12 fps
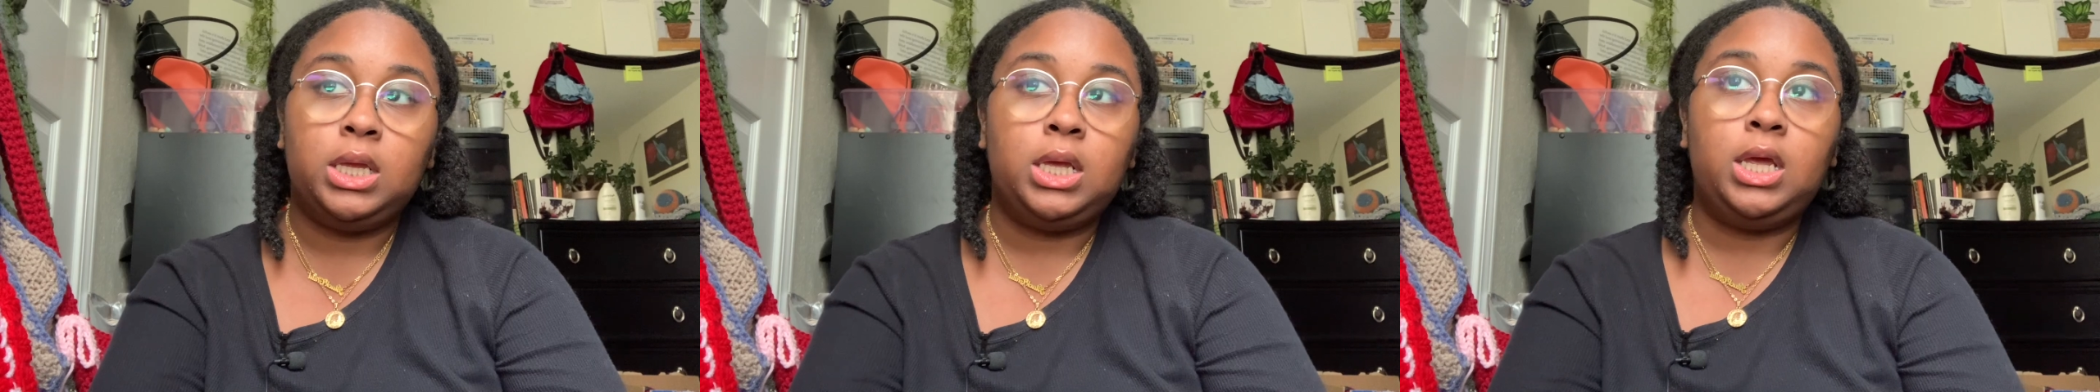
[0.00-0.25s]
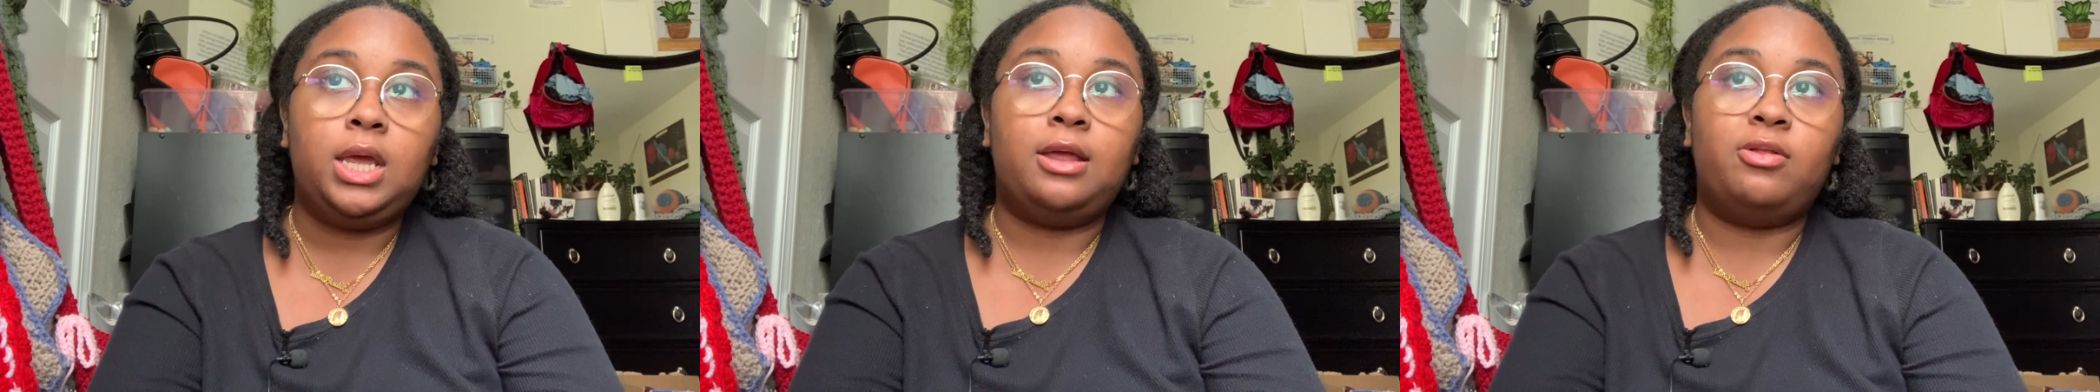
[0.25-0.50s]

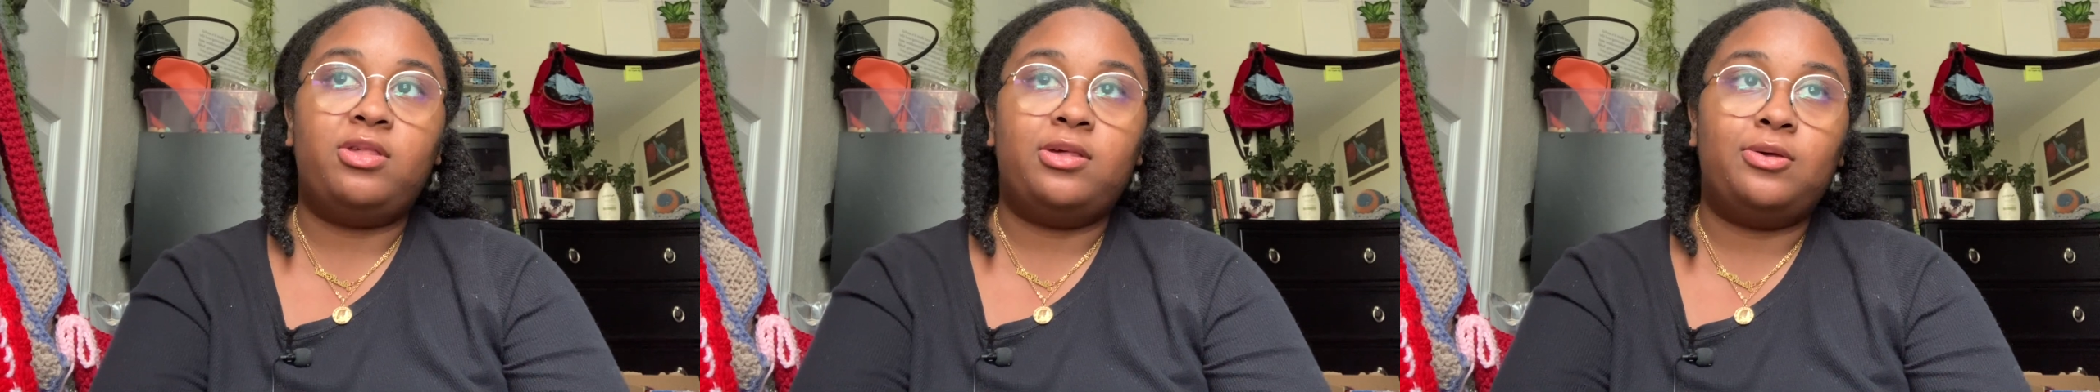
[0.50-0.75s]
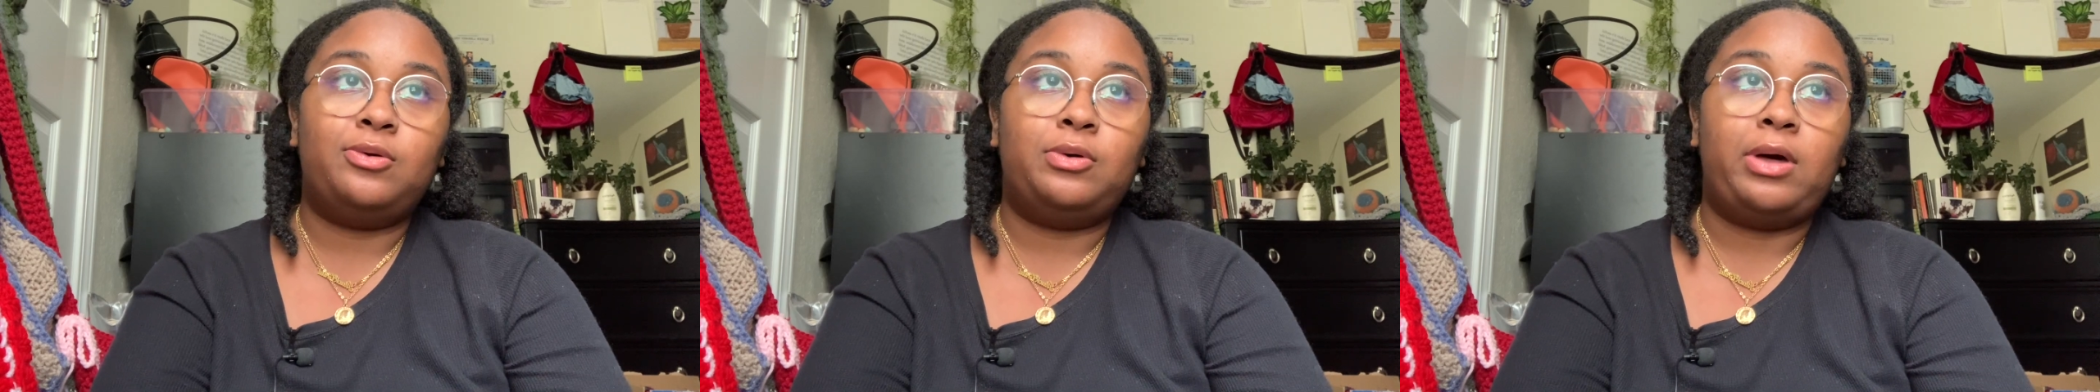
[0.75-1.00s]
and
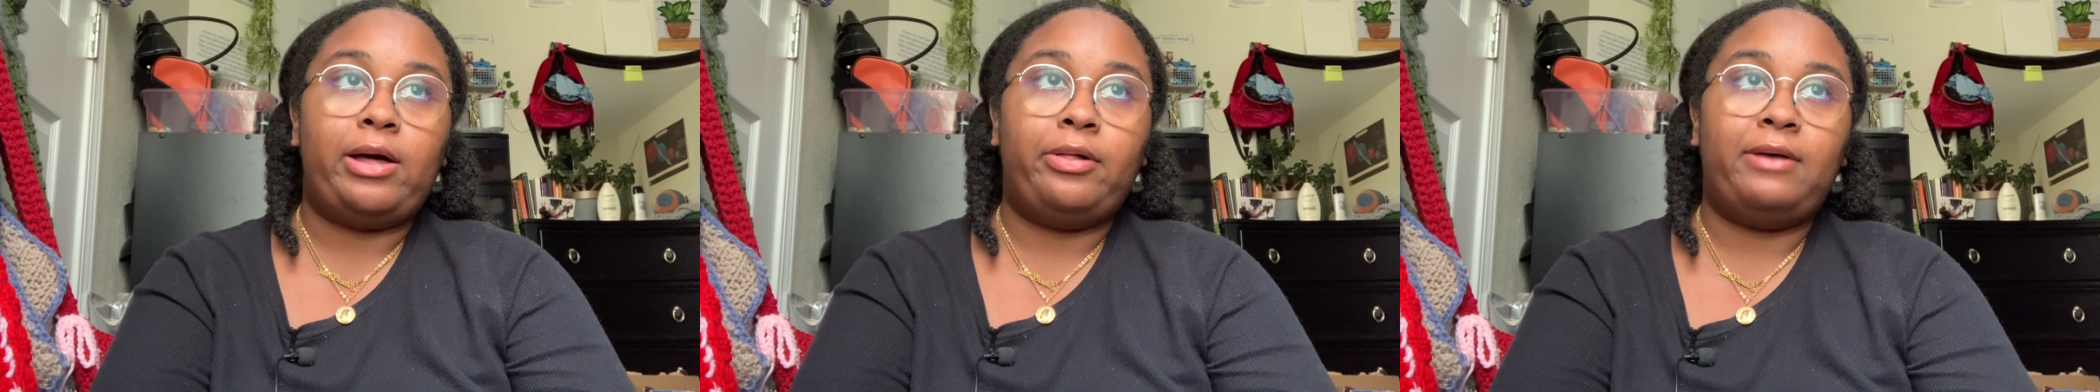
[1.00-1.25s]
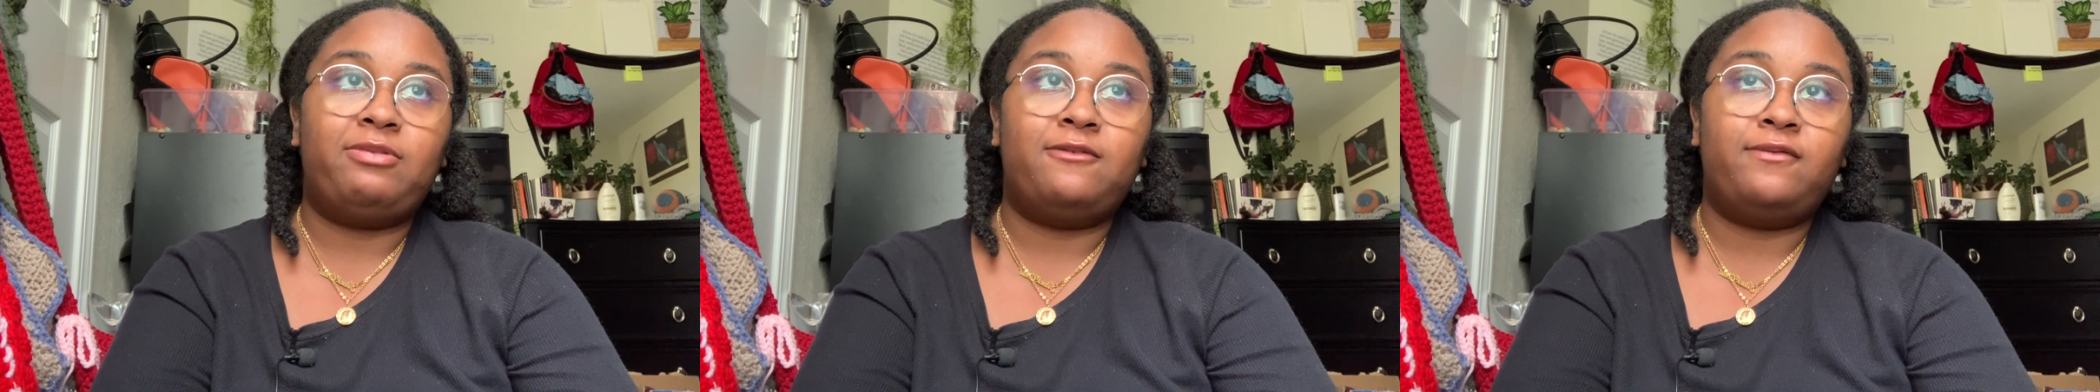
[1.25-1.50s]
two, I'll have
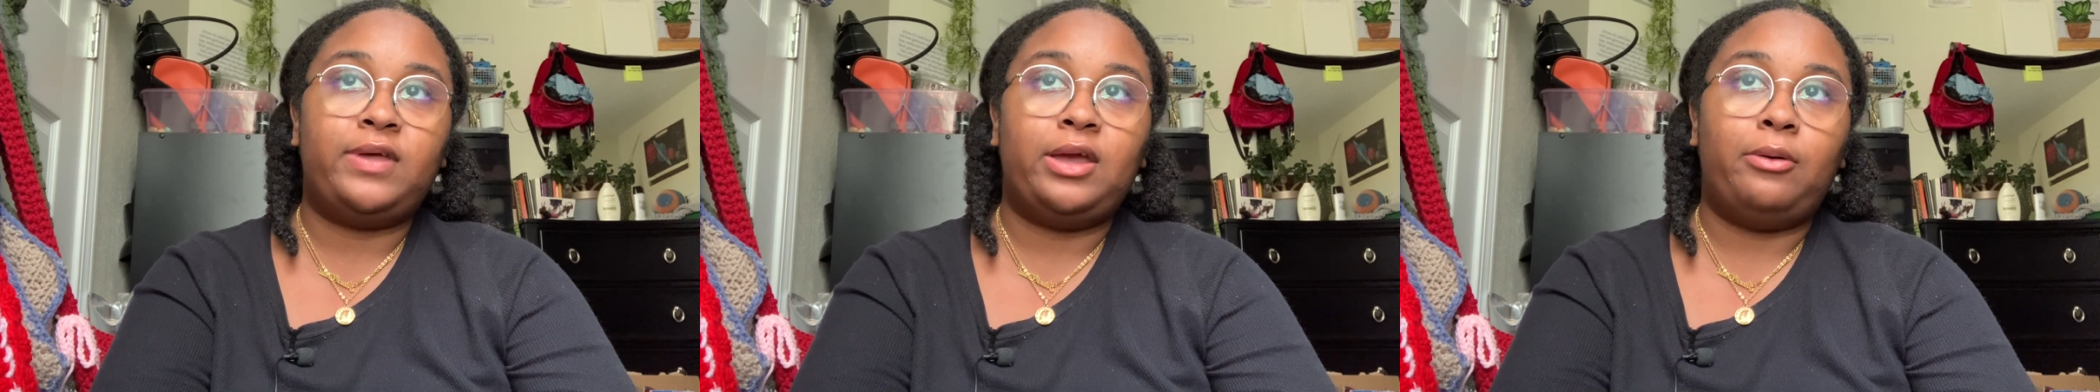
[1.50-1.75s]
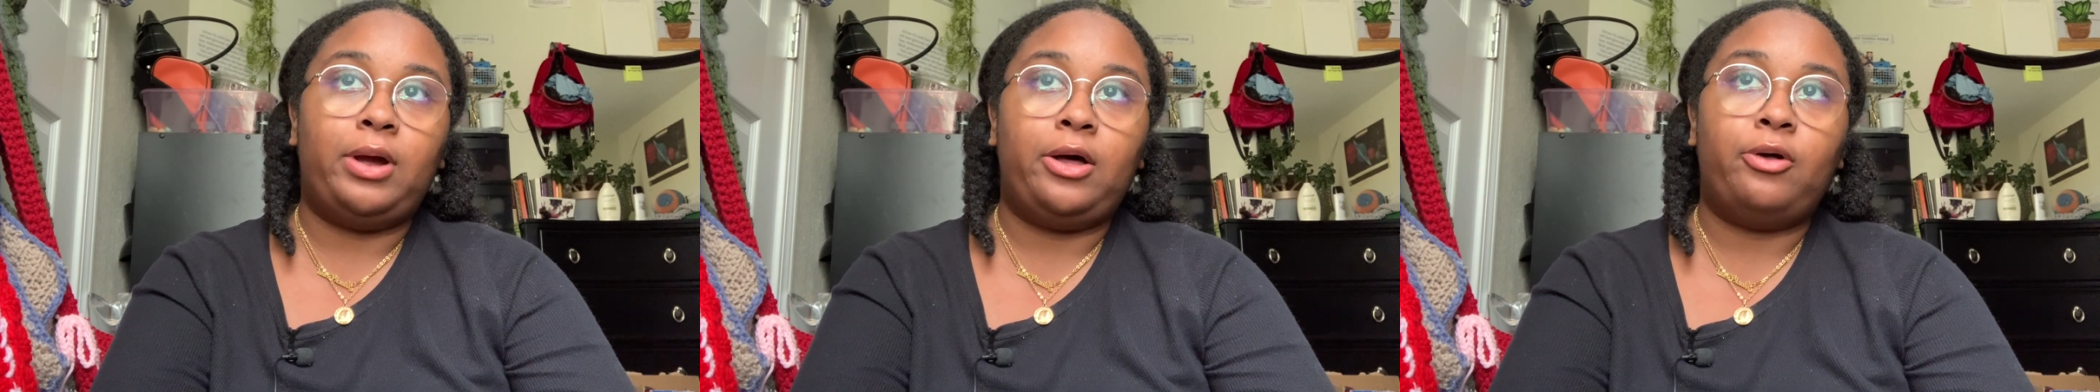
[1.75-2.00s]
to figure
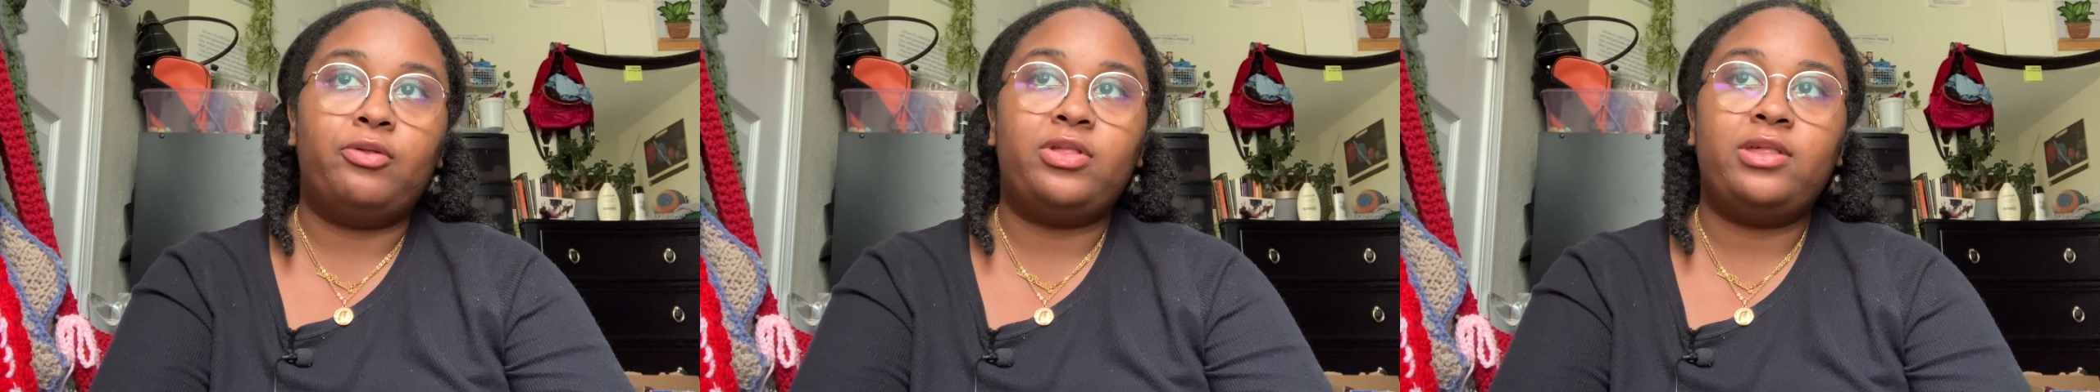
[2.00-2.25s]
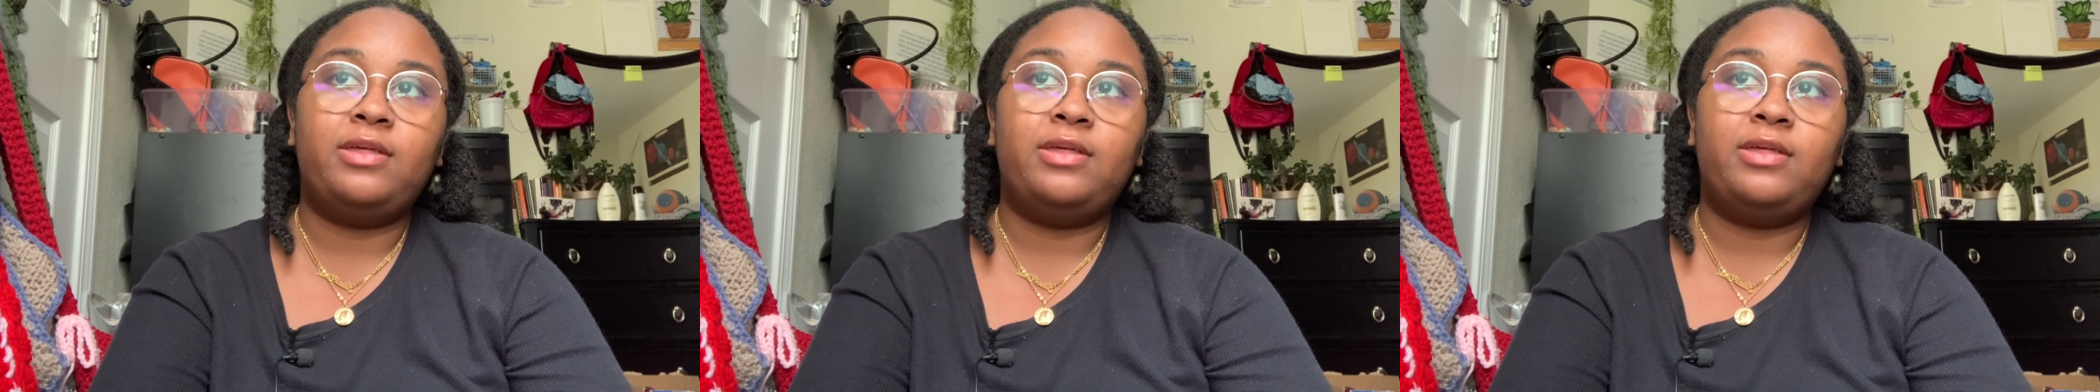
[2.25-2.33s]
out